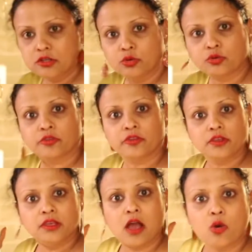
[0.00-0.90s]
you to
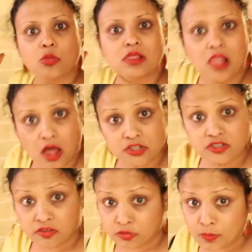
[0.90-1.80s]
see how large
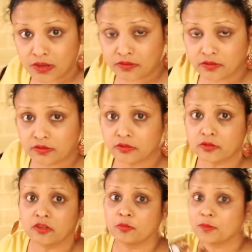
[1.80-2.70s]
the space is. So
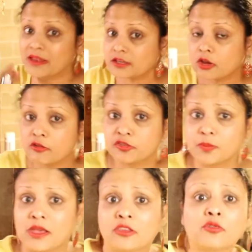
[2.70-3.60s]
there's plenty of
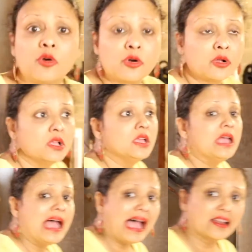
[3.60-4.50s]
space for
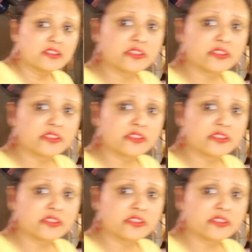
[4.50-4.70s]
added